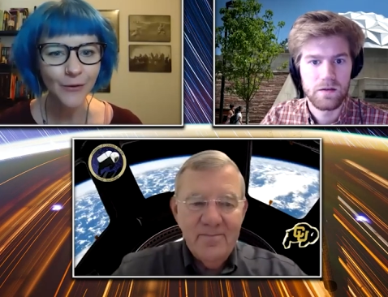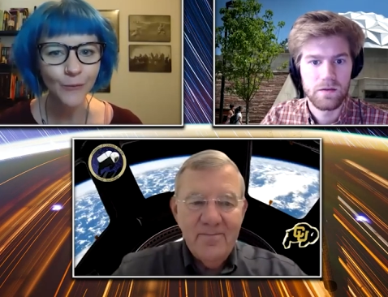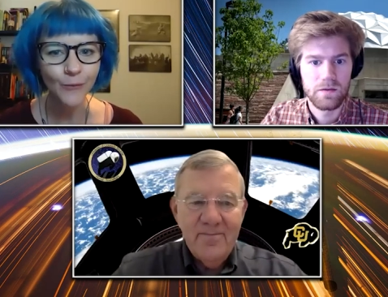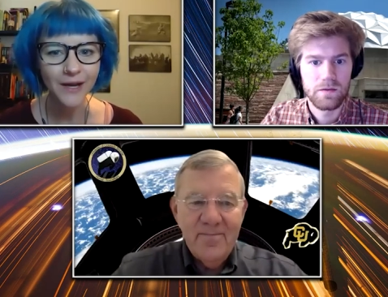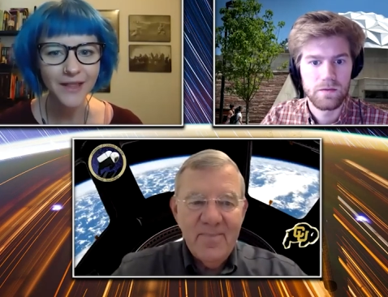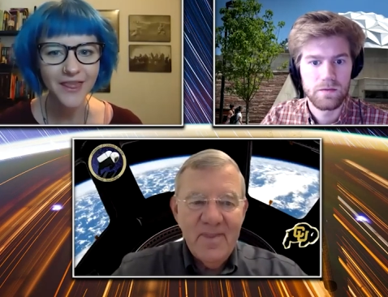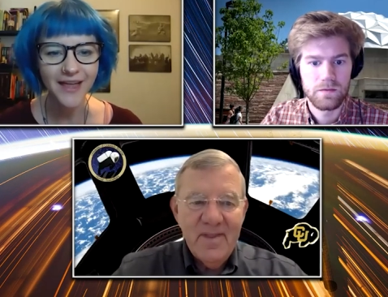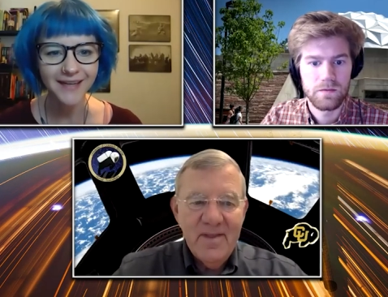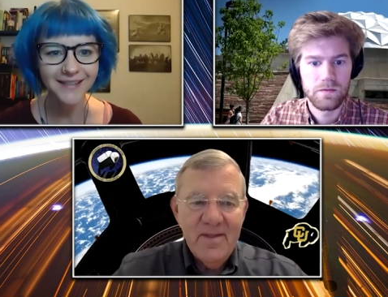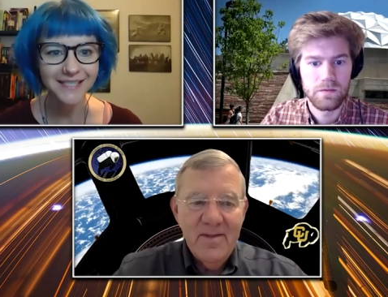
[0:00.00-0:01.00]
Speaker 1: what
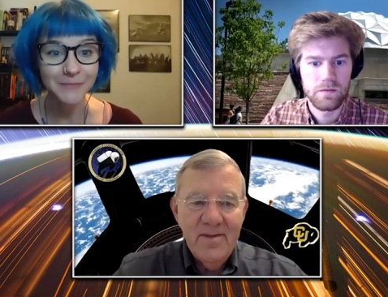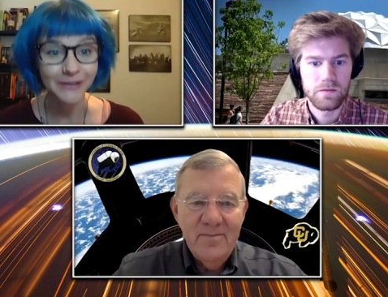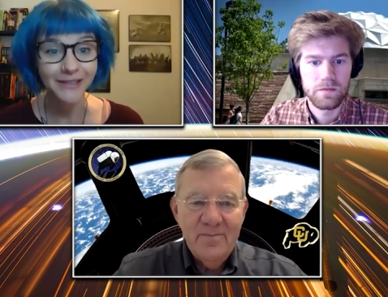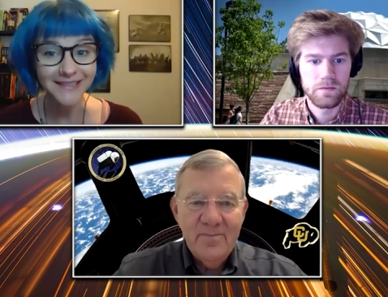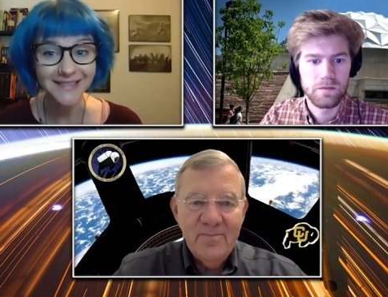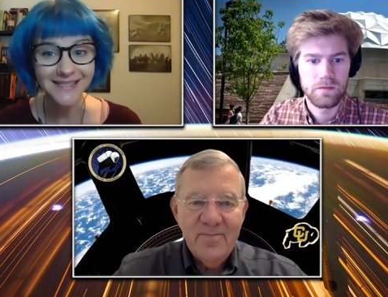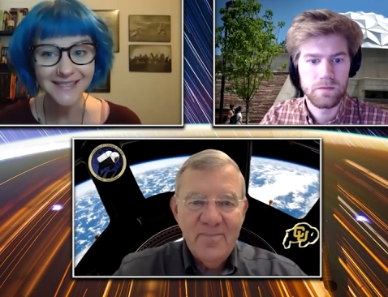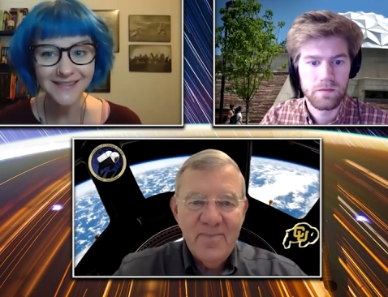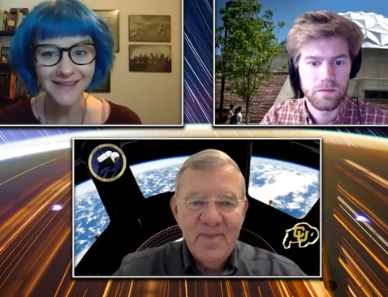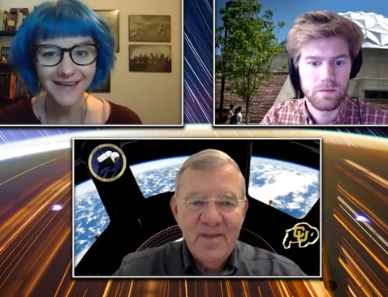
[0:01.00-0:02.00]
that experience
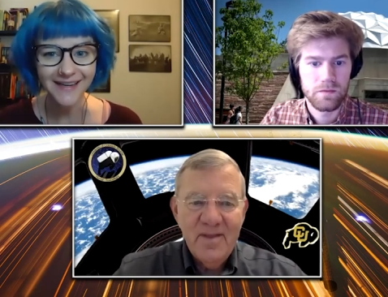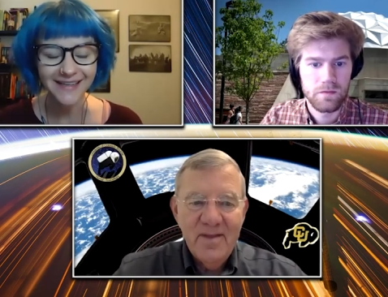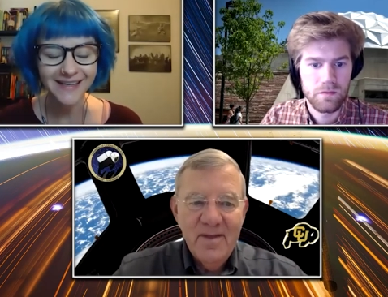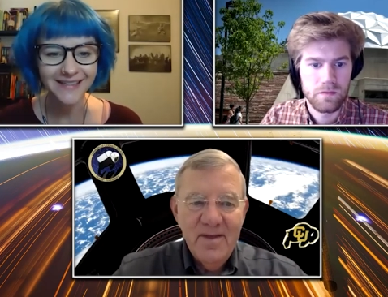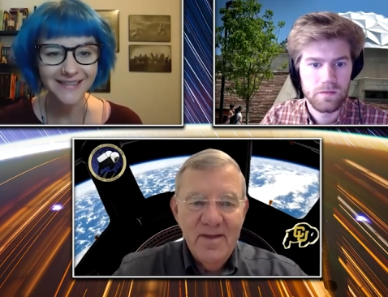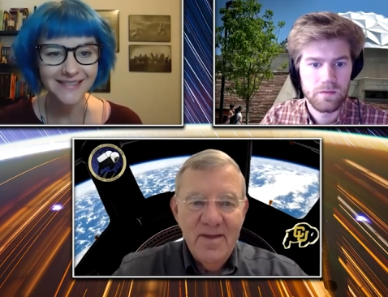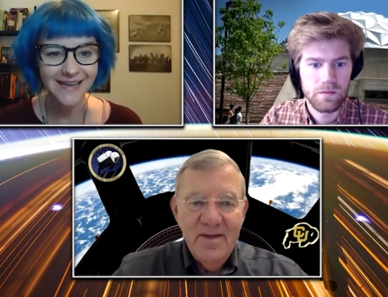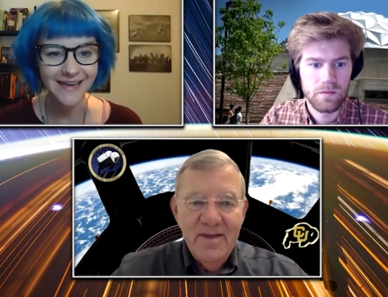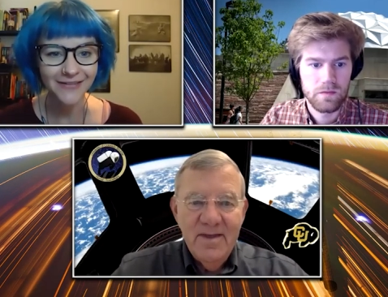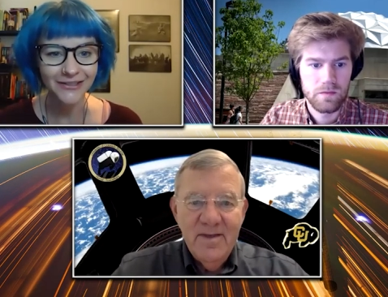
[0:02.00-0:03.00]
is like? And is
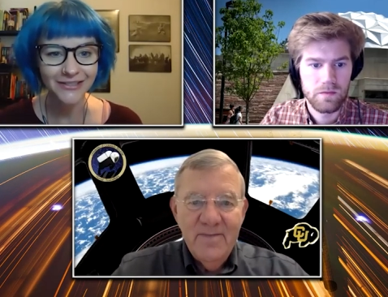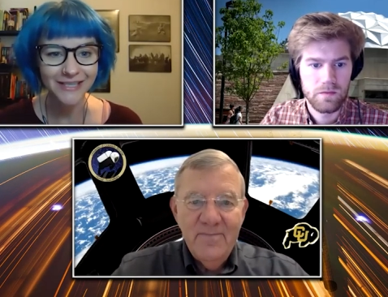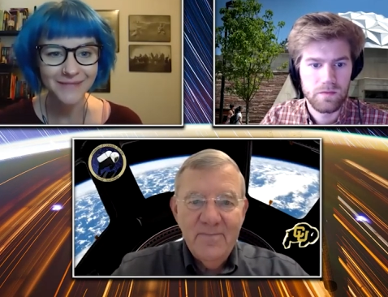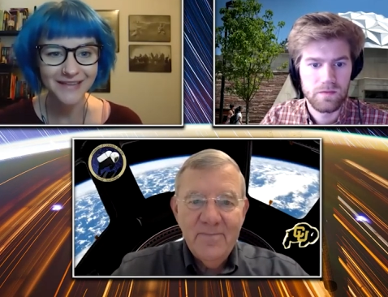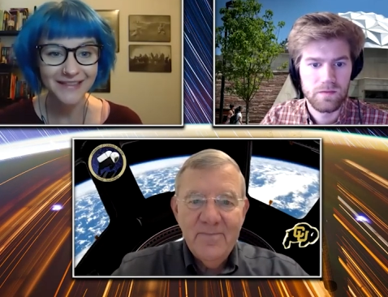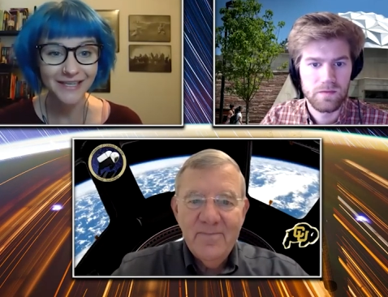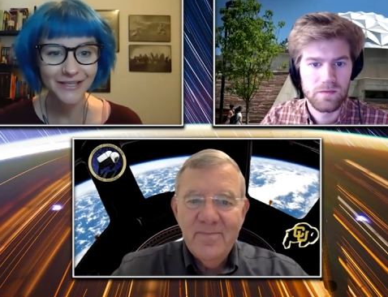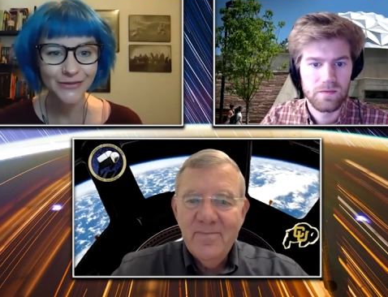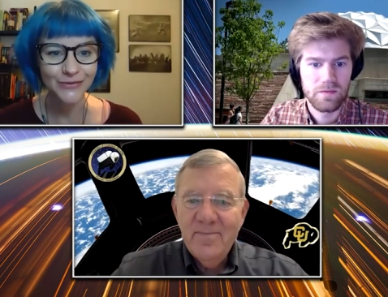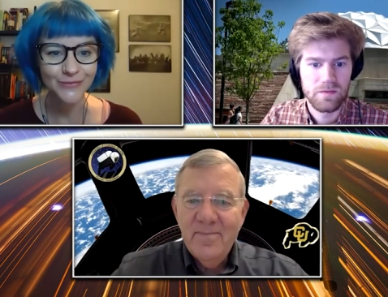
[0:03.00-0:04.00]
that ever something that
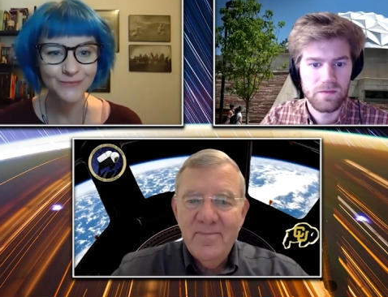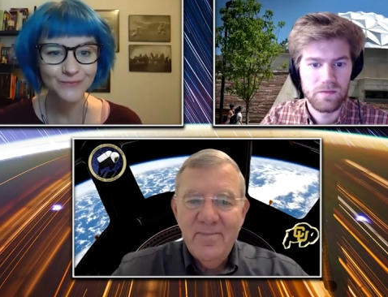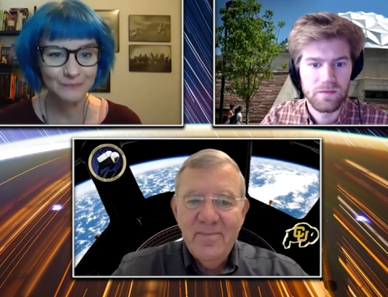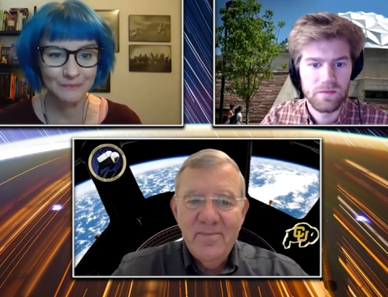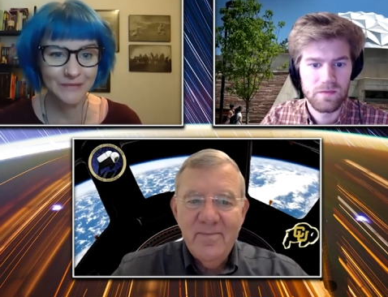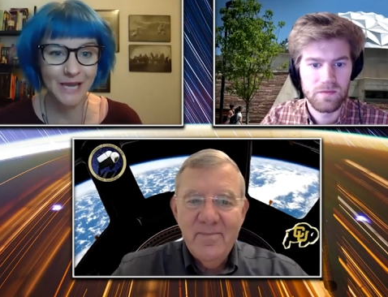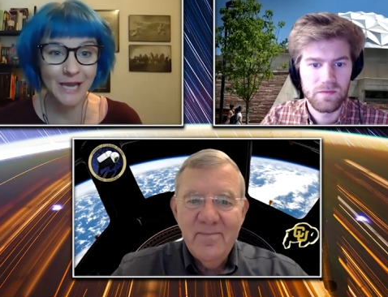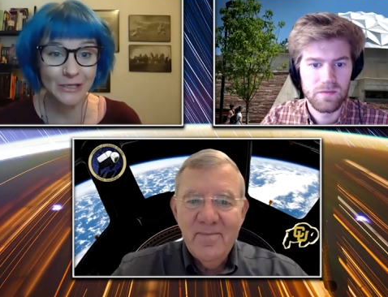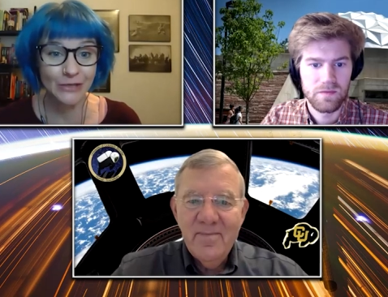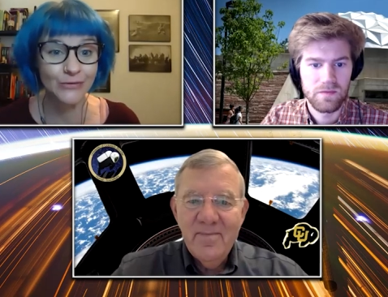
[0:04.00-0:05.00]
you
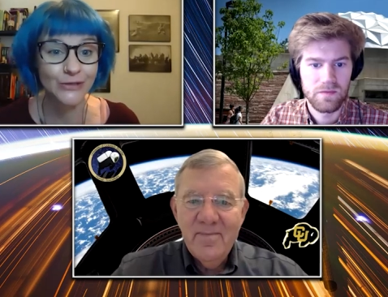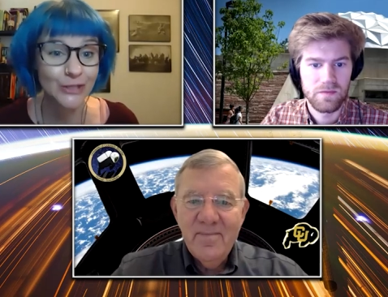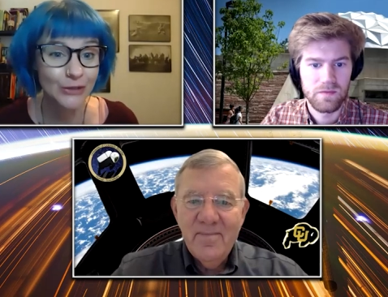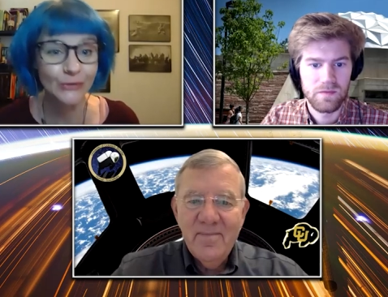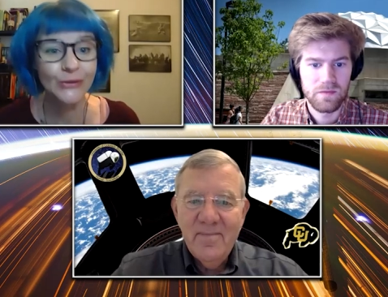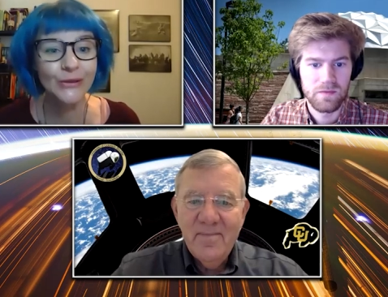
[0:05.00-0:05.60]
get used to